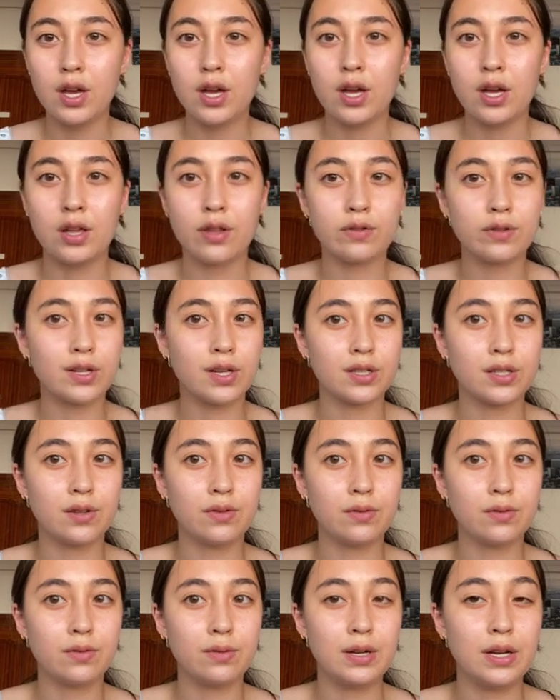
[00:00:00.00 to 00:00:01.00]
there was
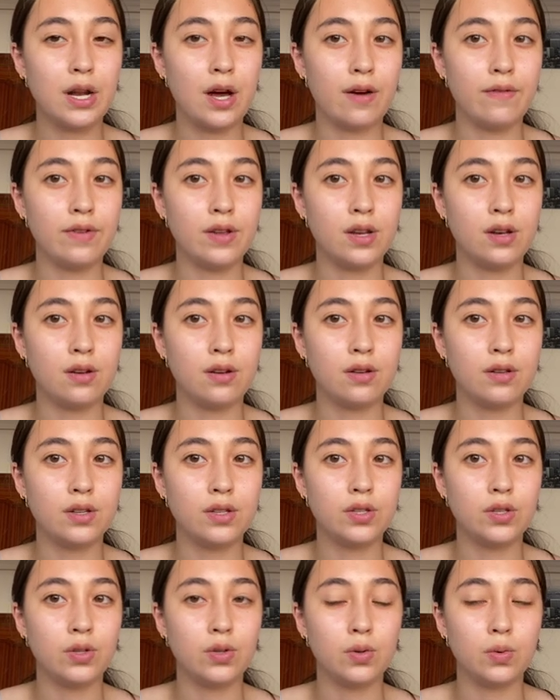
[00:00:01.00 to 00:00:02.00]
also an oven
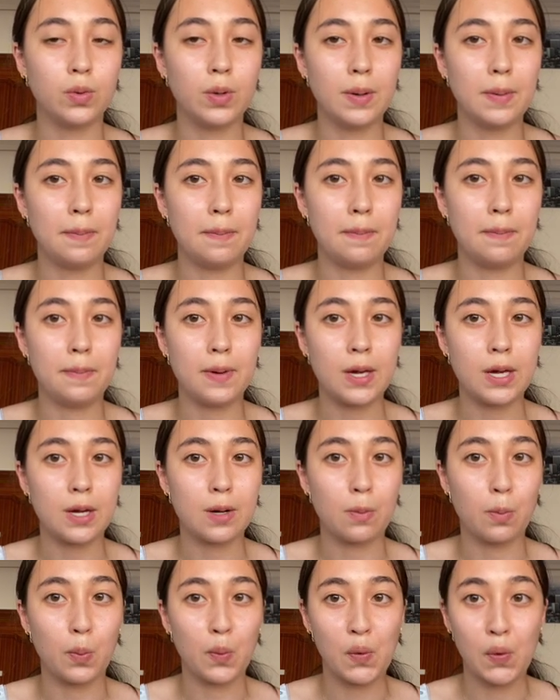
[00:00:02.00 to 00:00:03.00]
to bake
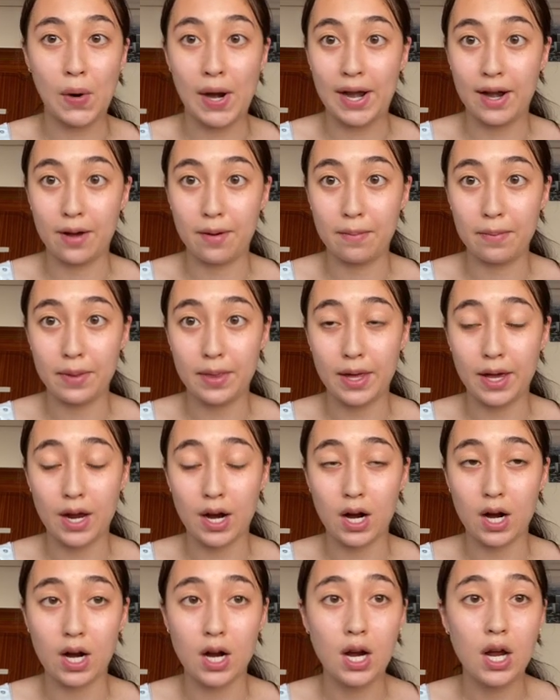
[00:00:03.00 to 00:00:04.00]
bread up
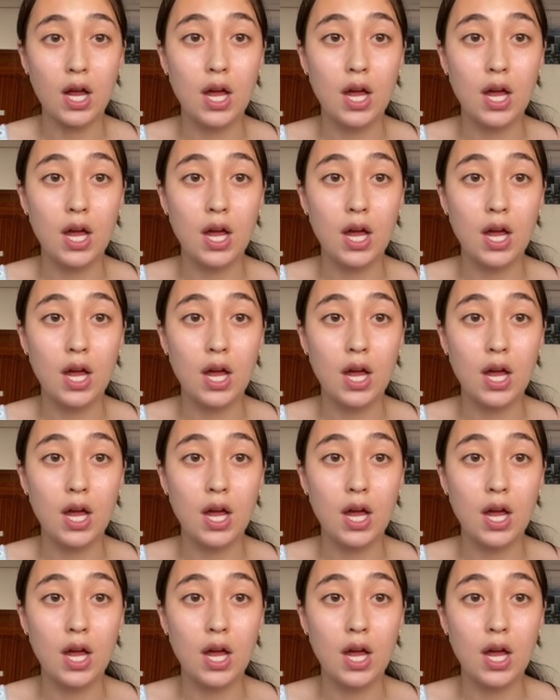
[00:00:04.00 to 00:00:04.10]
there.